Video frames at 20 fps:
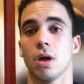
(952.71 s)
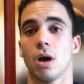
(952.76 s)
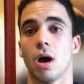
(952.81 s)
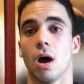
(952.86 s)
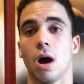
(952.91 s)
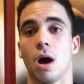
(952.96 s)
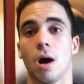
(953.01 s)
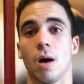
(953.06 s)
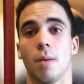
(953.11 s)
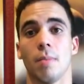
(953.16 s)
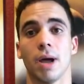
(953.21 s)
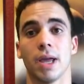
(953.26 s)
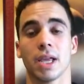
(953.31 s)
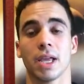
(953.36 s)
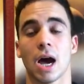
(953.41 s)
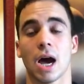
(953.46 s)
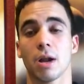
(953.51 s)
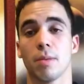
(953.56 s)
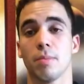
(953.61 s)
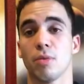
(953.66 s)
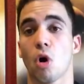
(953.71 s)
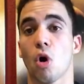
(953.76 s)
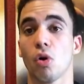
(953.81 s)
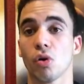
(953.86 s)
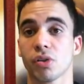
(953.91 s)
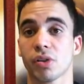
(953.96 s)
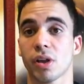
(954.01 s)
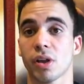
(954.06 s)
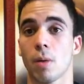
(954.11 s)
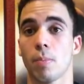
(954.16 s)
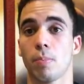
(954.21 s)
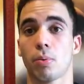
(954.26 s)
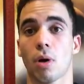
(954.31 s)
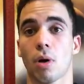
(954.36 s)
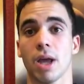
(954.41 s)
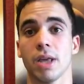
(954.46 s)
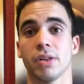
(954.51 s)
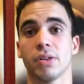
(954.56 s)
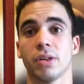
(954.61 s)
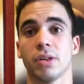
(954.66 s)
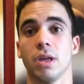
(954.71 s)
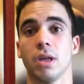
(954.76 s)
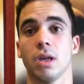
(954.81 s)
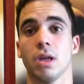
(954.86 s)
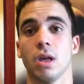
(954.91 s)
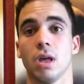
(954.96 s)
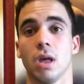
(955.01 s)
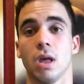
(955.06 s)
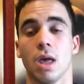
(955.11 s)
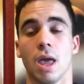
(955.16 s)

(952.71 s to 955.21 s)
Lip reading: I got them wholesale pricing,